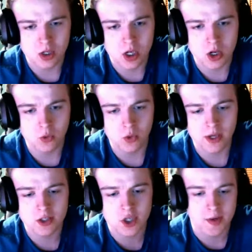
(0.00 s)
we
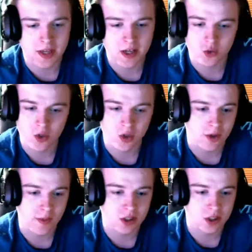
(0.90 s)
got to talk about that as well.
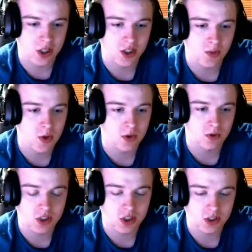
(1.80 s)
I mean, Dusty
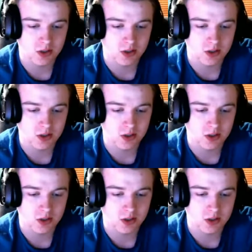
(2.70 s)
Rhodes